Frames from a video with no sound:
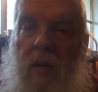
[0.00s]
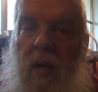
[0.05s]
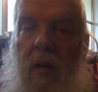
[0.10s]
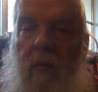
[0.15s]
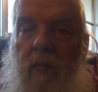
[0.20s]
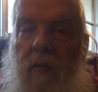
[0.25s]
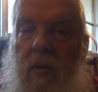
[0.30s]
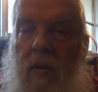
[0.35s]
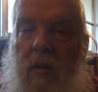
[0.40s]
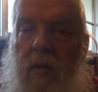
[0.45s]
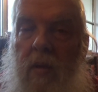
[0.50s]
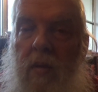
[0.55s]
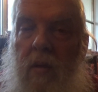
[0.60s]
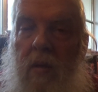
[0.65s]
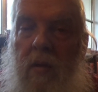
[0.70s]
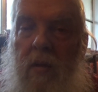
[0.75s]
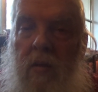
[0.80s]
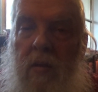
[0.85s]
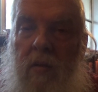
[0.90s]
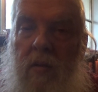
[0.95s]
off working
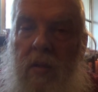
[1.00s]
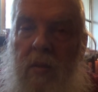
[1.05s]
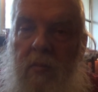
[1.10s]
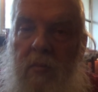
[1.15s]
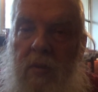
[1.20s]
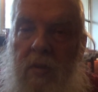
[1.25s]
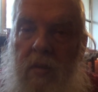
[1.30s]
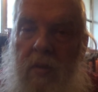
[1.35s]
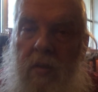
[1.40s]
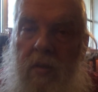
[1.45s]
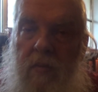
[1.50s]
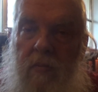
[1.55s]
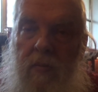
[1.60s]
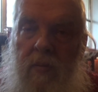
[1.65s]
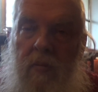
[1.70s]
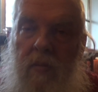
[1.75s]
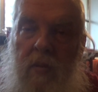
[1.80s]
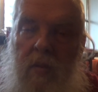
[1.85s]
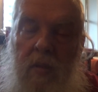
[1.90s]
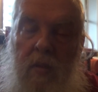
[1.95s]
on Christmas Eve.
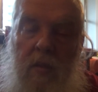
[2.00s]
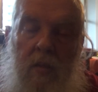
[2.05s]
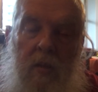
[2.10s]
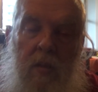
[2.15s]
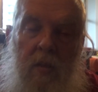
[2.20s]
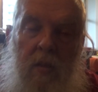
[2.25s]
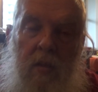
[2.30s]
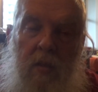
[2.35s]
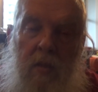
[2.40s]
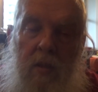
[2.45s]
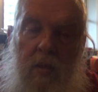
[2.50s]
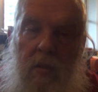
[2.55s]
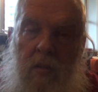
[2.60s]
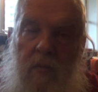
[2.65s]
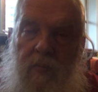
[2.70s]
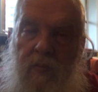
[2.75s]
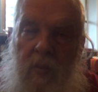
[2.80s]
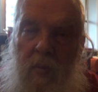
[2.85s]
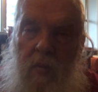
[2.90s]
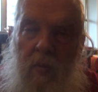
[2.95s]
She gets
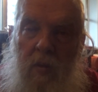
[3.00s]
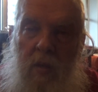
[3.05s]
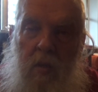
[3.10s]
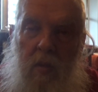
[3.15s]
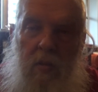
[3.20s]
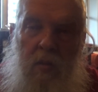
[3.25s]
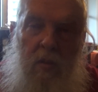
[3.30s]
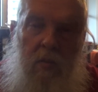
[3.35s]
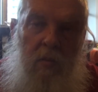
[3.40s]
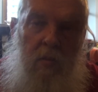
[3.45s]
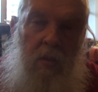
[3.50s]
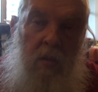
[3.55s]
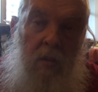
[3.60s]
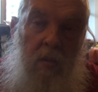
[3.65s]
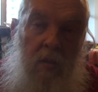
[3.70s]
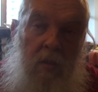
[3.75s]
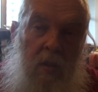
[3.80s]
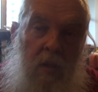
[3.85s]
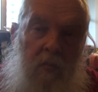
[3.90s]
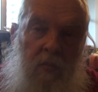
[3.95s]
a phone call, so she
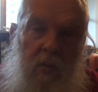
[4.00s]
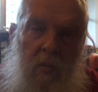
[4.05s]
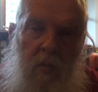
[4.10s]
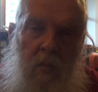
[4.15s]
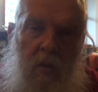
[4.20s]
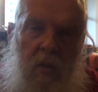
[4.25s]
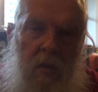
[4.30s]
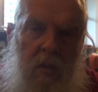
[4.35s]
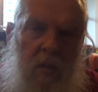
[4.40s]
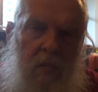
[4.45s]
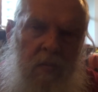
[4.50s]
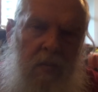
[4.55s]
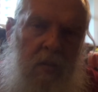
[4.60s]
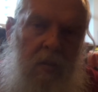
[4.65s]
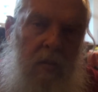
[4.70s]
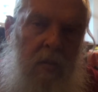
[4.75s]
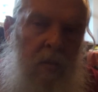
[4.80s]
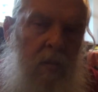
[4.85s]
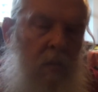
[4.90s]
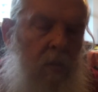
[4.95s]
goes off to work,
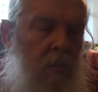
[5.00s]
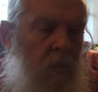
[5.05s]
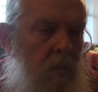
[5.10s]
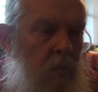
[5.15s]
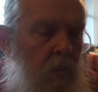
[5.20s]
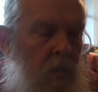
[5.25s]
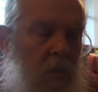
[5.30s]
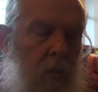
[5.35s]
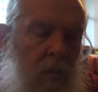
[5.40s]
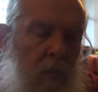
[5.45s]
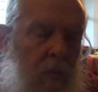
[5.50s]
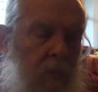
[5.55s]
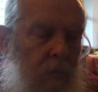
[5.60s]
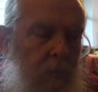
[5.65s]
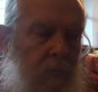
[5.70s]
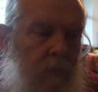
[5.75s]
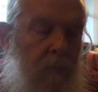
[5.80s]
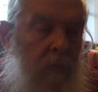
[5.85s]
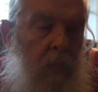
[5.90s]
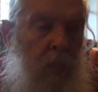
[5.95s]
which is,
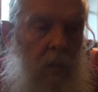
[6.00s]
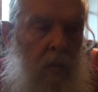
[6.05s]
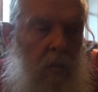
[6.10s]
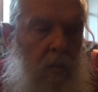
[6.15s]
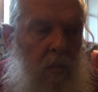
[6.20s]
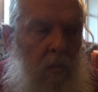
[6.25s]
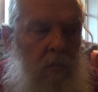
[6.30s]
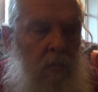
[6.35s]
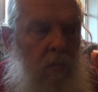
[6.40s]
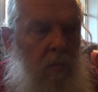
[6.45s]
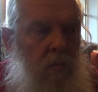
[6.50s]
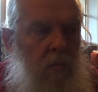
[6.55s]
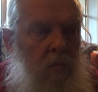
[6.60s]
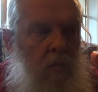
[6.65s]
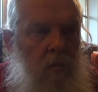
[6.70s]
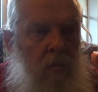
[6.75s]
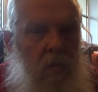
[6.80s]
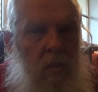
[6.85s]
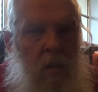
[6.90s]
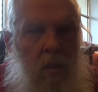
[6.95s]
I don't know,
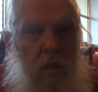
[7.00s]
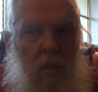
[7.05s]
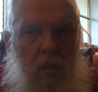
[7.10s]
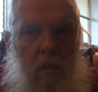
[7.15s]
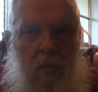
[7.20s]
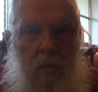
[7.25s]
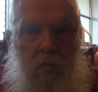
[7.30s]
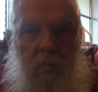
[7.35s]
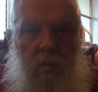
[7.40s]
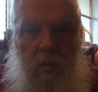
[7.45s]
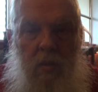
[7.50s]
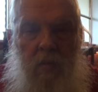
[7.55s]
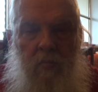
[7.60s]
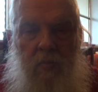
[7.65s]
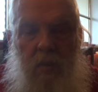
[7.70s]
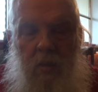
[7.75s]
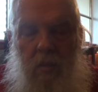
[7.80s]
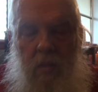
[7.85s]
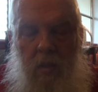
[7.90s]
kind of hard to believe, but